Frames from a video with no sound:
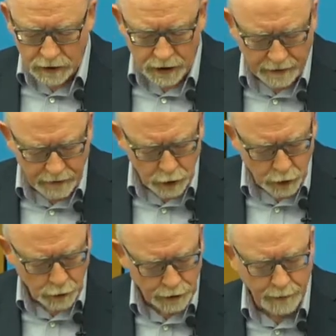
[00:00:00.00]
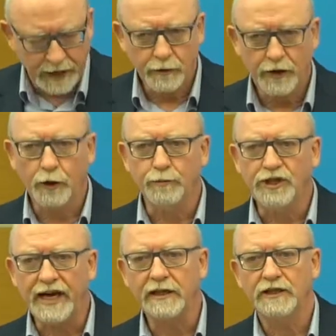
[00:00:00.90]
So having talked about the
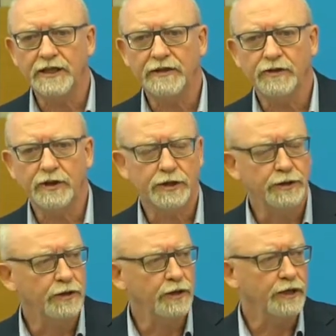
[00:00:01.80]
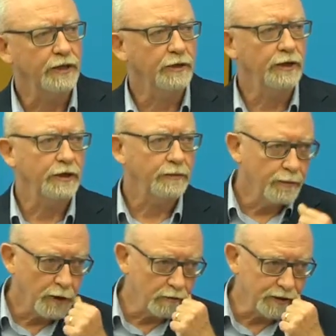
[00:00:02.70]
objectives and the
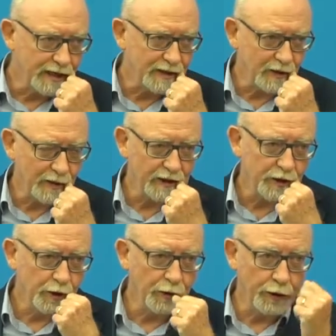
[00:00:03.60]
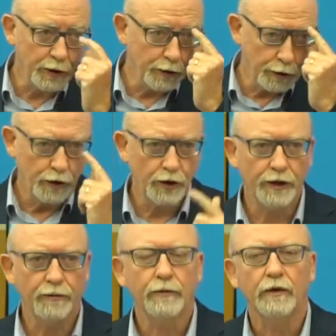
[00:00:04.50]
process to ensure that
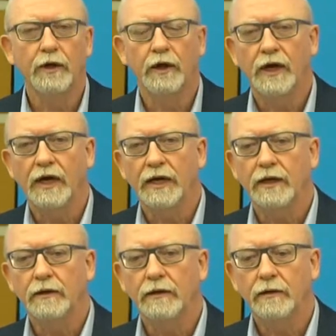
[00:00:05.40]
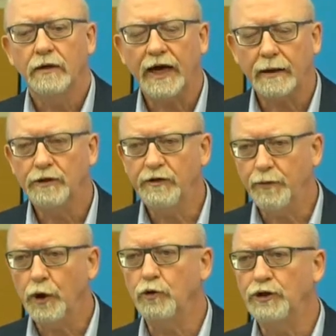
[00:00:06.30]
the captive
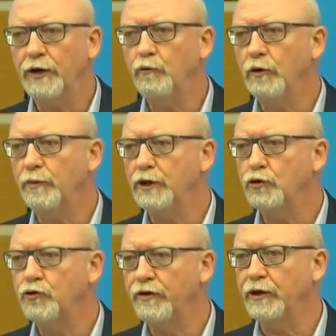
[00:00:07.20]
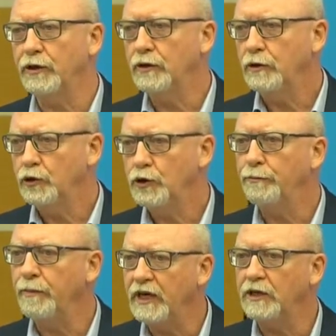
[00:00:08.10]
project will be driven to
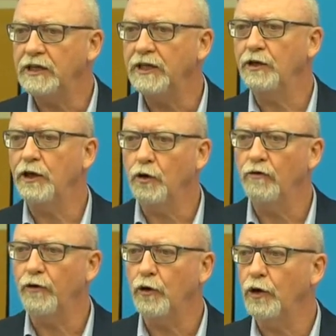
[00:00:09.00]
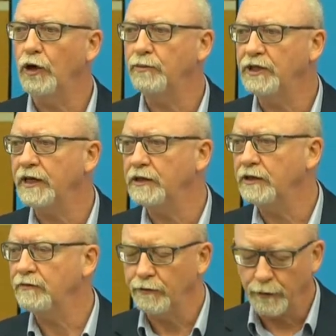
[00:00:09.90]
meeting the overall
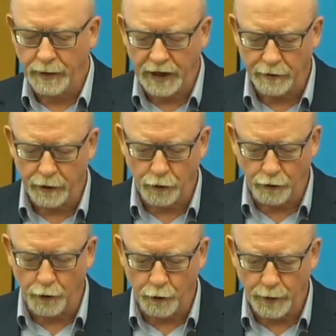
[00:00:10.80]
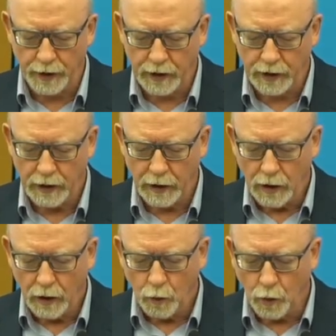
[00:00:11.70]
objectives of the parent group,
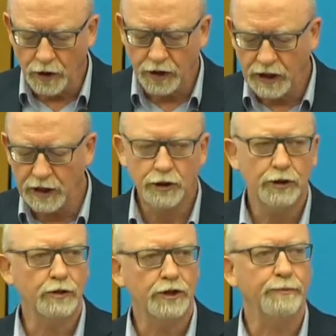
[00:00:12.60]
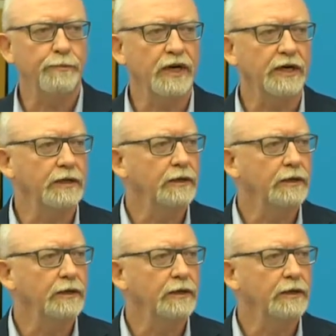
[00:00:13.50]
what are the issues that might